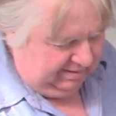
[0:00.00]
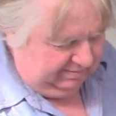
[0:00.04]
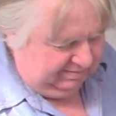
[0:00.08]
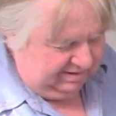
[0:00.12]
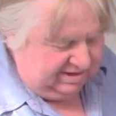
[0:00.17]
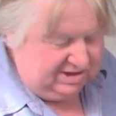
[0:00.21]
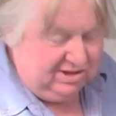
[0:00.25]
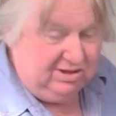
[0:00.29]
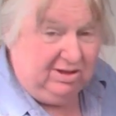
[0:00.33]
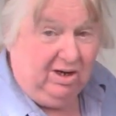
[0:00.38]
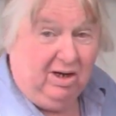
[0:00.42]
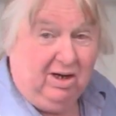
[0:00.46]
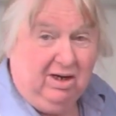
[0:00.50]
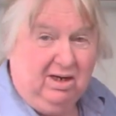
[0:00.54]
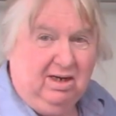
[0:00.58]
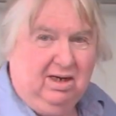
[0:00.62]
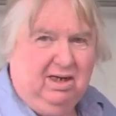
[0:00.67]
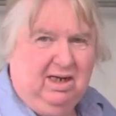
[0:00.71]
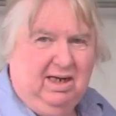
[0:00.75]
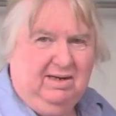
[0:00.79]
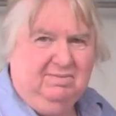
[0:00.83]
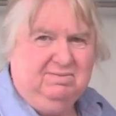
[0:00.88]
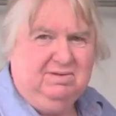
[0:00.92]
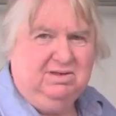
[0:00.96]
If it's not,
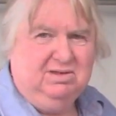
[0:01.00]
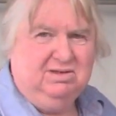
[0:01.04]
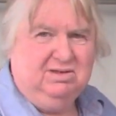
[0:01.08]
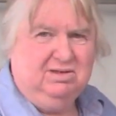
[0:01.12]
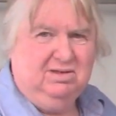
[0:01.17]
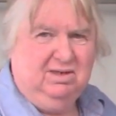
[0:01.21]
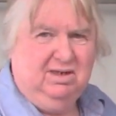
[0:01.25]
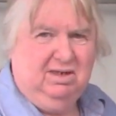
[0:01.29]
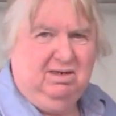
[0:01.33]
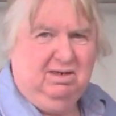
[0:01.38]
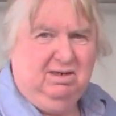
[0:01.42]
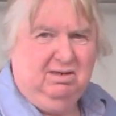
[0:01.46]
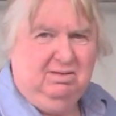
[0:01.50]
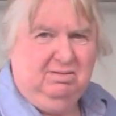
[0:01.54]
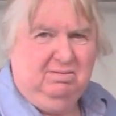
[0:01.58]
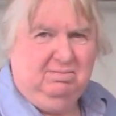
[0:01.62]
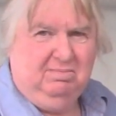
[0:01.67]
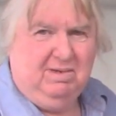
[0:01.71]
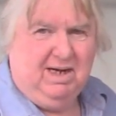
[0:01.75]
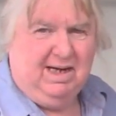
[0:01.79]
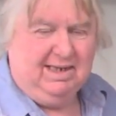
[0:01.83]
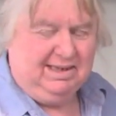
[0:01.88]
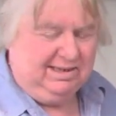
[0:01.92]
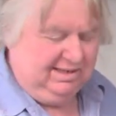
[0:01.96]
I'll have to sort
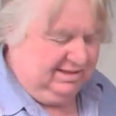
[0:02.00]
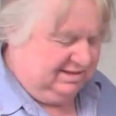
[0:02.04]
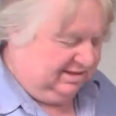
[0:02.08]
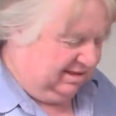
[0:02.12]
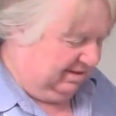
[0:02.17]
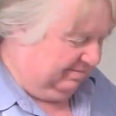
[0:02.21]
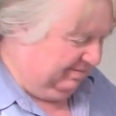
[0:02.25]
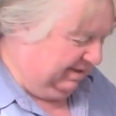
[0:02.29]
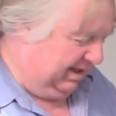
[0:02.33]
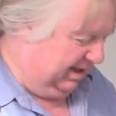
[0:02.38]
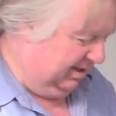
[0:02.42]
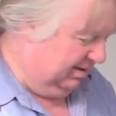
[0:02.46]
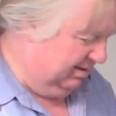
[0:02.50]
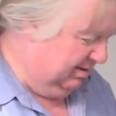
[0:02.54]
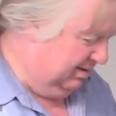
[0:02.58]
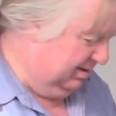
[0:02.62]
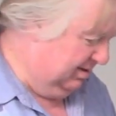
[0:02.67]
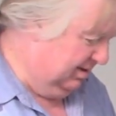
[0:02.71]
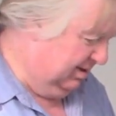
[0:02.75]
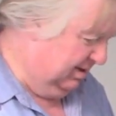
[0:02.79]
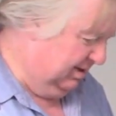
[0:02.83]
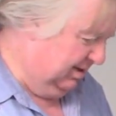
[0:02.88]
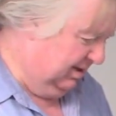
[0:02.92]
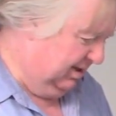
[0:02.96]
of mark it somehow.
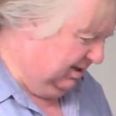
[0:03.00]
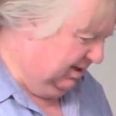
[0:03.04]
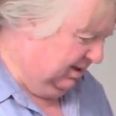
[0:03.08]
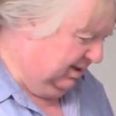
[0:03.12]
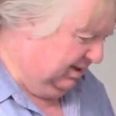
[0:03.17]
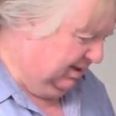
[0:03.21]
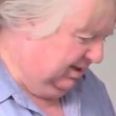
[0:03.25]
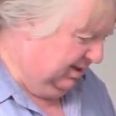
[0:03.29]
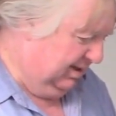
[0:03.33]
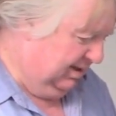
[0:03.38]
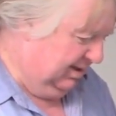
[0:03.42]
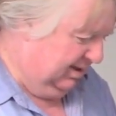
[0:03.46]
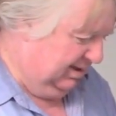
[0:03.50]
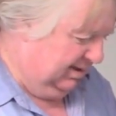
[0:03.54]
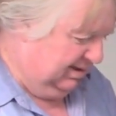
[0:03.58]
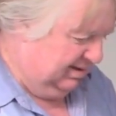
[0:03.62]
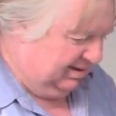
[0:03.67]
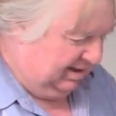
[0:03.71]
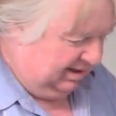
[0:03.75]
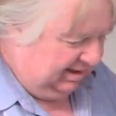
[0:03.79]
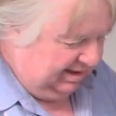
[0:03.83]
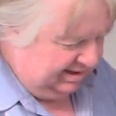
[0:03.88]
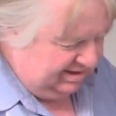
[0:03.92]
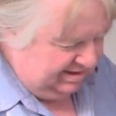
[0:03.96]

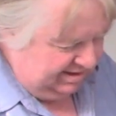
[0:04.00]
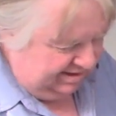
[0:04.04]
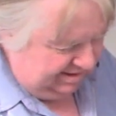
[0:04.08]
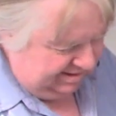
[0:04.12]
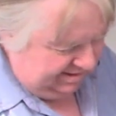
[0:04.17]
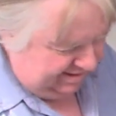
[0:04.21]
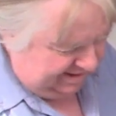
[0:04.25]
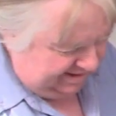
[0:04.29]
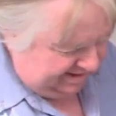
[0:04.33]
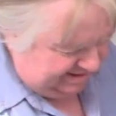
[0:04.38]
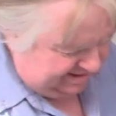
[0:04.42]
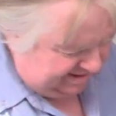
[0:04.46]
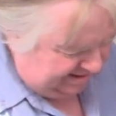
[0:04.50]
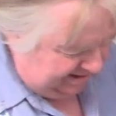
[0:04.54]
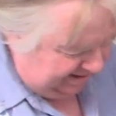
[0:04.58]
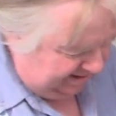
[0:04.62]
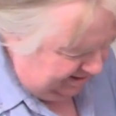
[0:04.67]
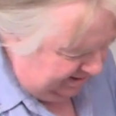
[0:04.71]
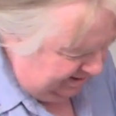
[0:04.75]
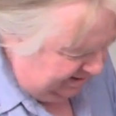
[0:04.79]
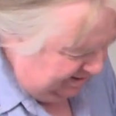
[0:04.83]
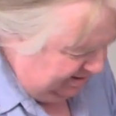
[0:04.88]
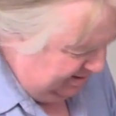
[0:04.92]
So let's get this